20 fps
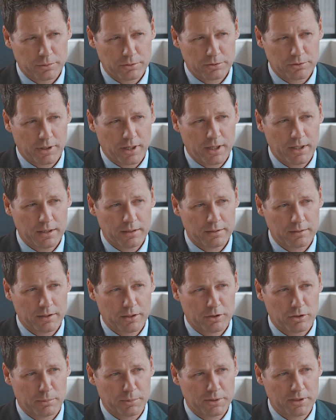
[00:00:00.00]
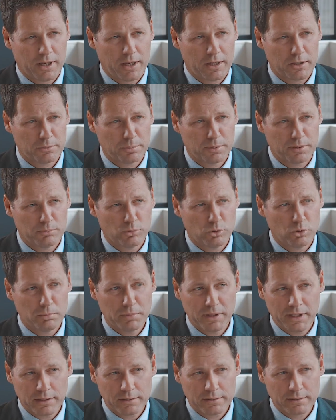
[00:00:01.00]
to Australia, economic data has been more
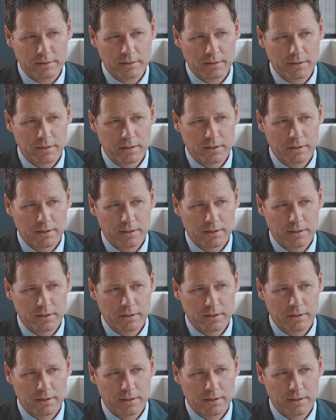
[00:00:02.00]
mixed.